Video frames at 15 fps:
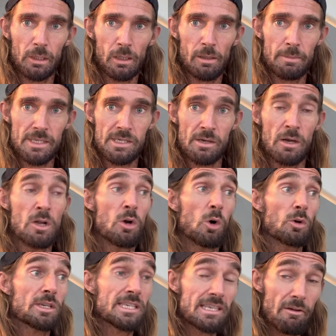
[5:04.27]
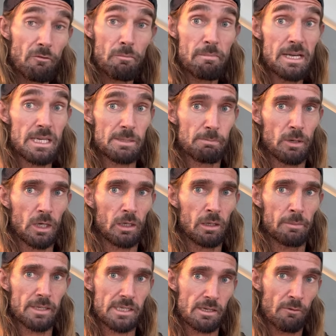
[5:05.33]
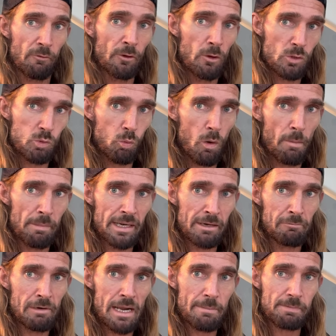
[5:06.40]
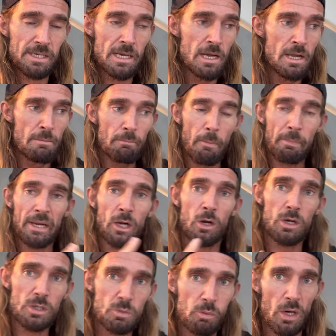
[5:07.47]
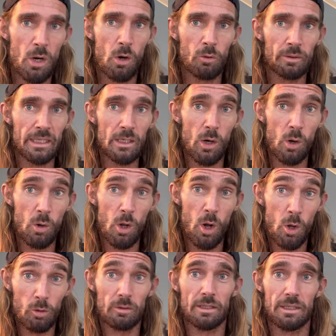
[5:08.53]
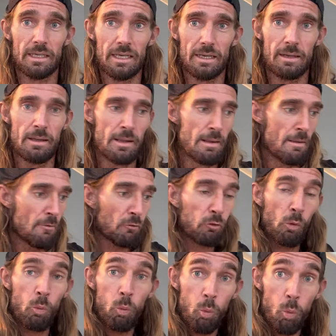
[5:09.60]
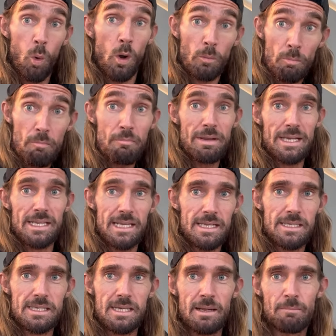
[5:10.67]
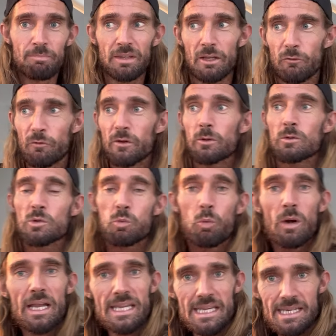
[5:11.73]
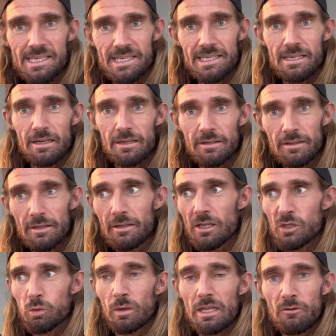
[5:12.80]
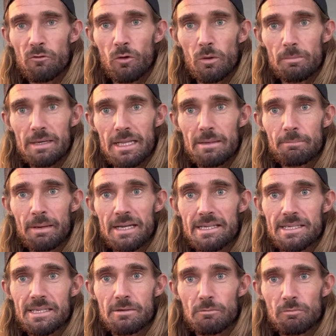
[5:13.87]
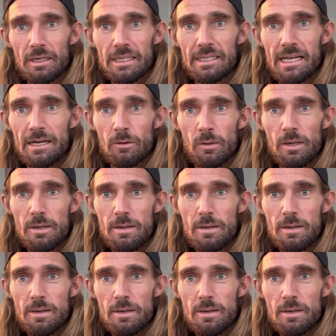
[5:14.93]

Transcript: kilometer, or 7 minute per kilometer for those 1 minute reps. But because we're only holding it for 1 minute, it feels way easier than the 24 minute pace right now.